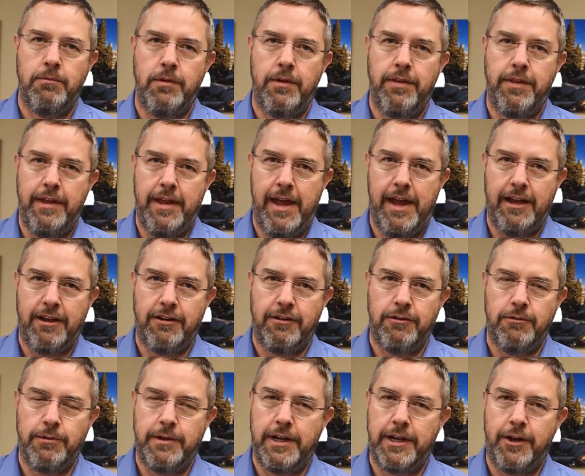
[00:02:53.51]
with the
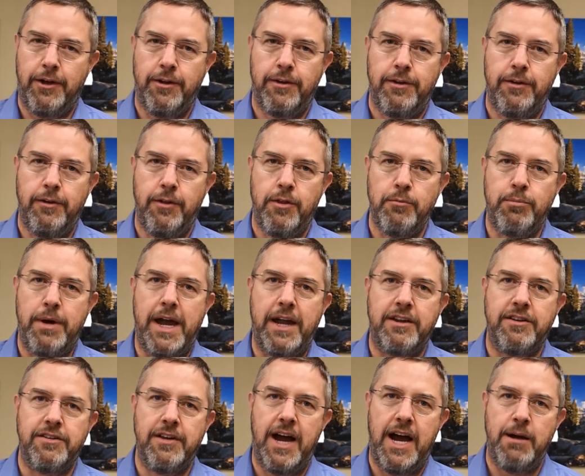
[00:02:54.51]
ankle. When I go to the
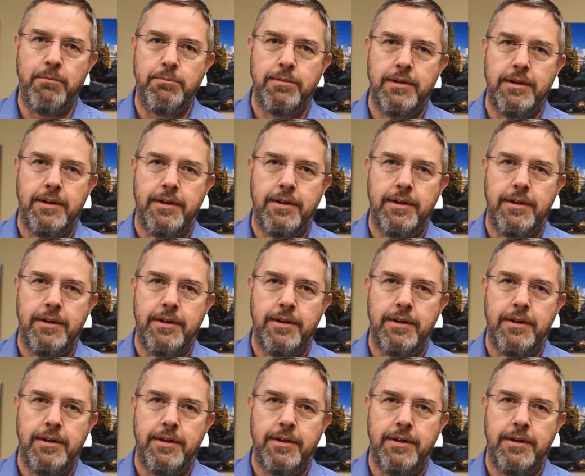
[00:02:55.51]
bike shop